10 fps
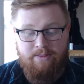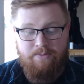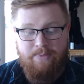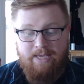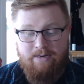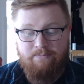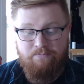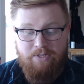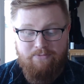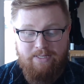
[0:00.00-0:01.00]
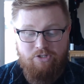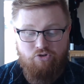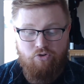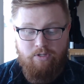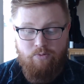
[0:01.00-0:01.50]
The man, if that's
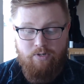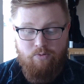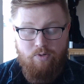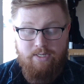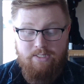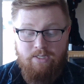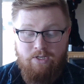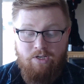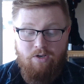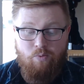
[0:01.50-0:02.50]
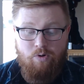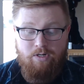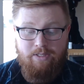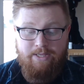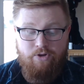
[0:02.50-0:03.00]
truly what it was,
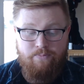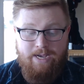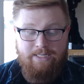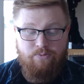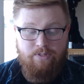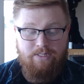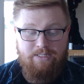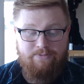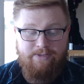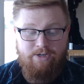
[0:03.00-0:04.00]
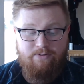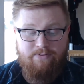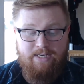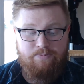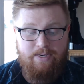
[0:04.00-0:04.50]
wore a leather mask with a disfigured
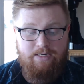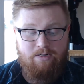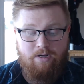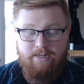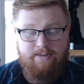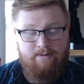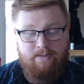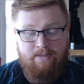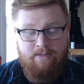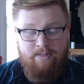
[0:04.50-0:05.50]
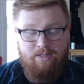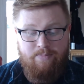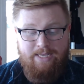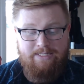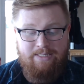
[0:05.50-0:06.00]
face painted on it. The
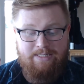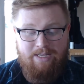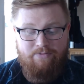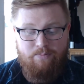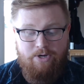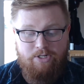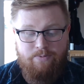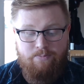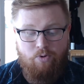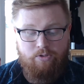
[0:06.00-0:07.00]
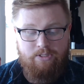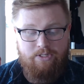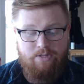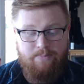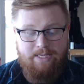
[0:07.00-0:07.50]
mask itself appeared to be bolted
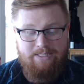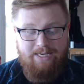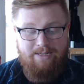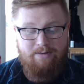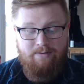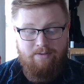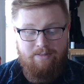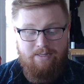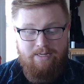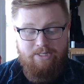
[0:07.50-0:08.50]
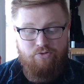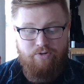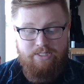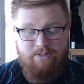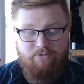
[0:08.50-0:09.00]
to the man's head, the nails
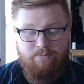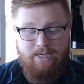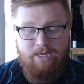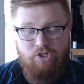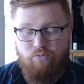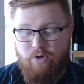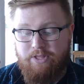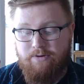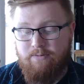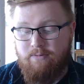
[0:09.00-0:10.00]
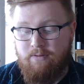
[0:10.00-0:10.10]
rusted from age and weather.